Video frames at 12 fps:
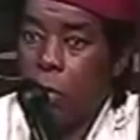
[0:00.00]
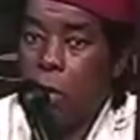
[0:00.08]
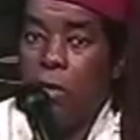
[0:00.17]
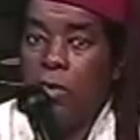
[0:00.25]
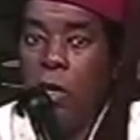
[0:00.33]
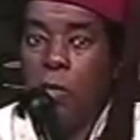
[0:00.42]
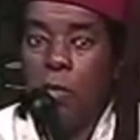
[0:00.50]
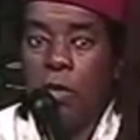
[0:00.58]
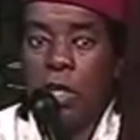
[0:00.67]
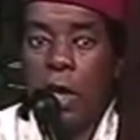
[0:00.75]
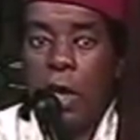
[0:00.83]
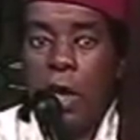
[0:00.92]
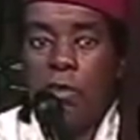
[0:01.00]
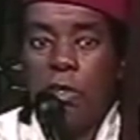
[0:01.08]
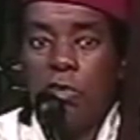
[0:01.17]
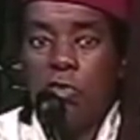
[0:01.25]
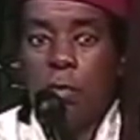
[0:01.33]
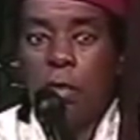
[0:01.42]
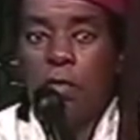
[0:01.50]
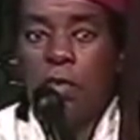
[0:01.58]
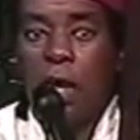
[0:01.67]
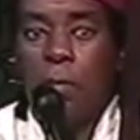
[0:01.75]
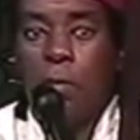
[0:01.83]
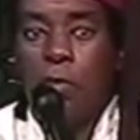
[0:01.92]
are dealt with as an instrument of
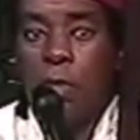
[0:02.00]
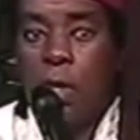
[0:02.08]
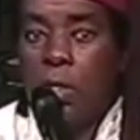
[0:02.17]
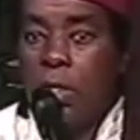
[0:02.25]
commerce,